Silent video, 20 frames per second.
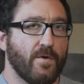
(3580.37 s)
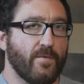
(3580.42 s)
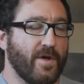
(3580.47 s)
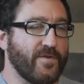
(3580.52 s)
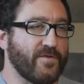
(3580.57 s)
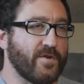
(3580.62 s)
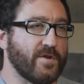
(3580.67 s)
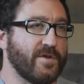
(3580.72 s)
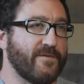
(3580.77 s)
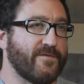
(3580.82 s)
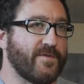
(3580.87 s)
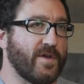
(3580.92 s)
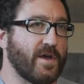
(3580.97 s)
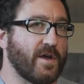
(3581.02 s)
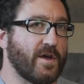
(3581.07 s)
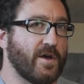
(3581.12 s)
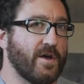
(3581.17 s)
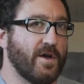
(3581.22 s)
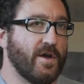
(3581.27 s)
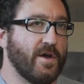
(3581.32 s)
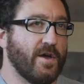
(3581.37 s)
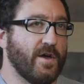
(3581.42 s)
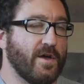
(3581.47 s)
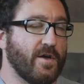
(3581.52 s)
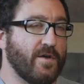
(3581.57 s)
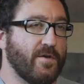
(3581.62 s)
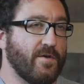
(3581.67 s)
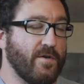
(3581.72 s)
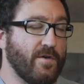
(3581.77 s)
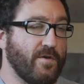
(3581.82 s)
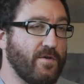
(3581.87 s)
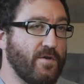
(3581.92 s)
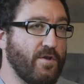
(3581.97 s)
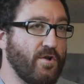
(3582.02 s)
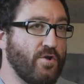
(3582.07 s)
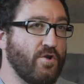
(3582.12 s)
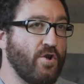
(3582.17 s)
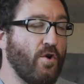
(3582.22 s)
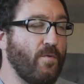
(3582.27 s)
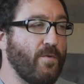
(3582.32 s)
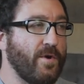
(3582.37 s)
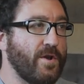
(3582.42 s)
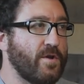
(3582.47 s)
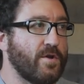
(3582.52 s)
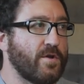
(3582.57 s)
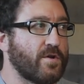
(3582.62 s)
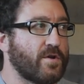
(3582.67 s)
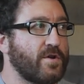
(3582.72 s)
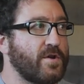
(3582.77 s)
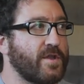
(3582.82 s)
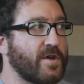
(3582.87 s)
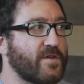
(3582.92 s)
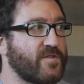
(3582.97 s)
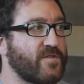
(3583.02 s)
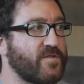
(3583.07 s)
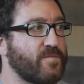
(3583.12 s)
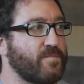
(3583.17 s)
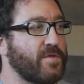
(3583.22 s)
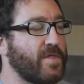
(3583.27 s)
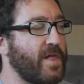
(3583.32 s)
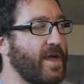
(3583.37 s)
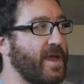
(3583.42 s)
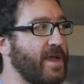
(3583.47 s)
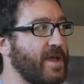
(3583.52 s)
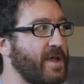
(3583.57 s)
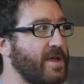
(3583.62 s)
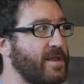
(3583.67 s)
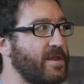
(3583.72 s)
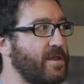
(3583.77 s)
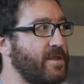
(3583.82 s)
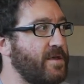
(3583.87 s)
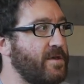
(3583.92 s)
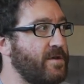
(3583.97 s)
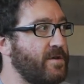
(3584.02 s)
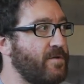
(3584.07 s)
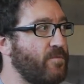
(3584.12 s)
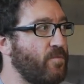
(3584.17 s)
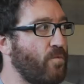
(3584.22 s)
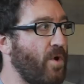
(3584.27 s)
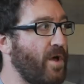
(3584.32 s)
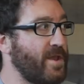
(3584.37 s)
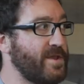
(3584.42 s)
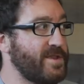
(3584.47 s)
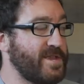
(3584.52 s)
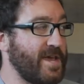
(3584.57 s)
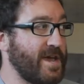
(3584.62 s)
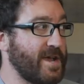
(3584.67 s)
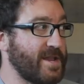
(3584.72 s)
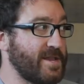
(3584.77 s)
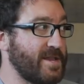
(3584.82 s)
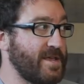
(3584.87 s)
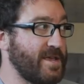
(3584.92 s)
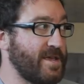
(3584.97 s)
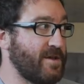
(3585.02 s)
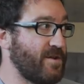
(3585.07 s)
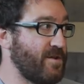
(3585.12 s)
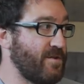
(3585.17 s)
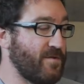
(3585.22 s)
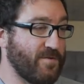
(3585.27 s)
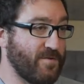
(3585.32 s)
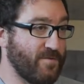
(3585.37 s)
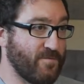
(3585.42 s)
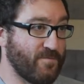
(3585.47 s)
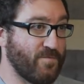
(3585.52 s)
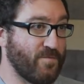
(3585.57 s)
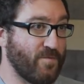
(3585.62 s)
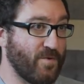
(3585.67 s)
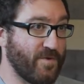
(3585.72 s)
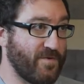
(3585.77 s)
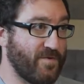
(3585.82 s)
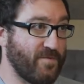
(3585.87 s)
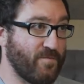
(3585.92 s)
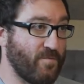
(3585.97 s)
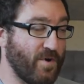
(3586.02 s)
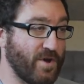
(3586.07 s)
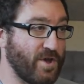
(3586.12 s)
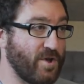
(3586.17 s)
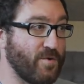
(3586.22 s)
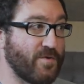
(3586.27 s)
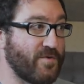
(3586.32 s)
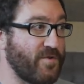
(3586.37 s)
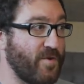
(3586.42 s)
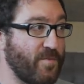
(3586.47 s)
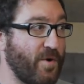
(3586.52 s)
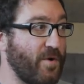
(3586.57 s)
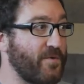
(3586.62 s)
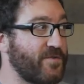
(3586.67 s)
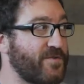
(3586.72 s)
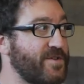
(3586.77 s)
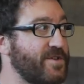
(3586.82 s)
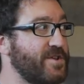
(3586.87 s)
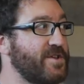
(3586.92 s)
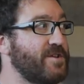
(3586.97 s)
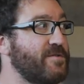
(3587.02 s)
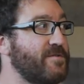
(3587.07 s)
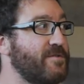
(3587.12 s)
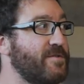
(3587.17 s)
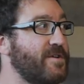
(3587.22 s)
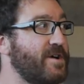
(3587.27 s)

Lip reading: when I started lifting, no one could explain what technique was, what you were supposed to do.